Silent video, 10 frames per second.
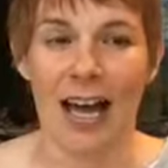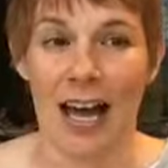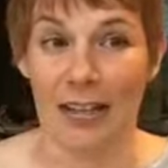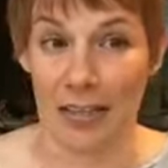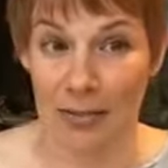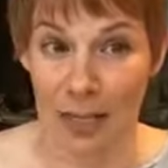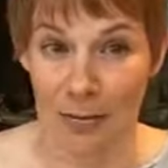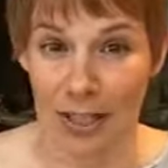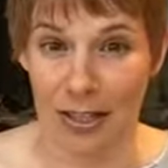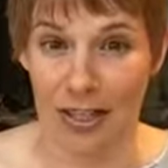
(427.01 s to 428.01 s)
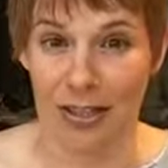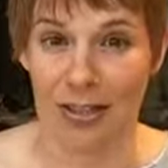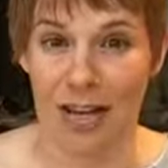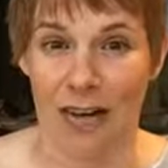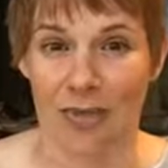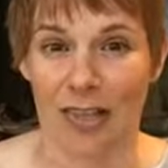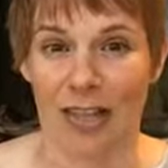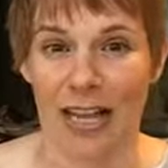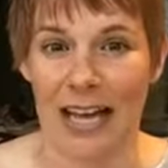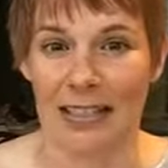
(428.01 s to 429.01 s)
A lot of times they'll also offer
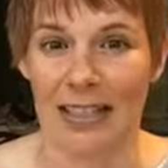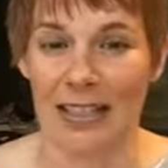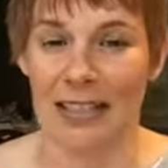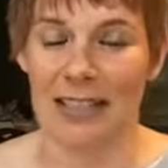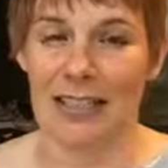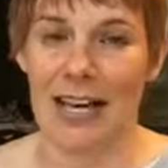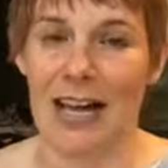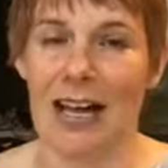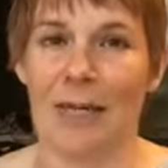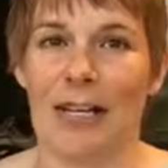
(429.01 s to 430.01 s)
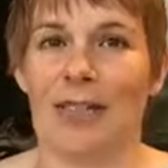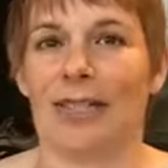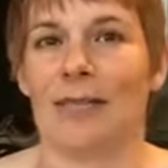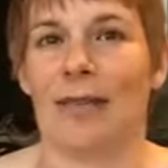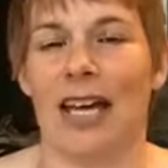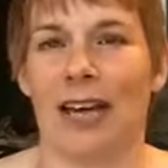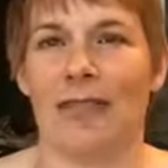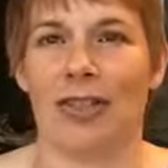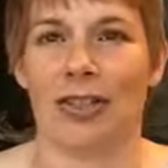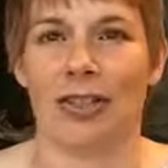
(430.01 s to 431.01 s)
classes. Um, I know some of the,
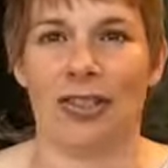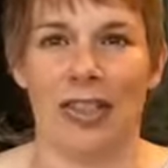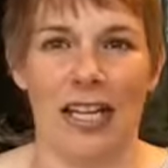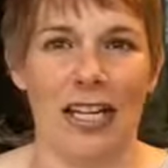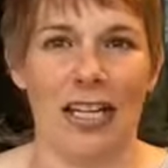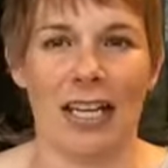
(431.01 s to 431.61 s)
I've learned like,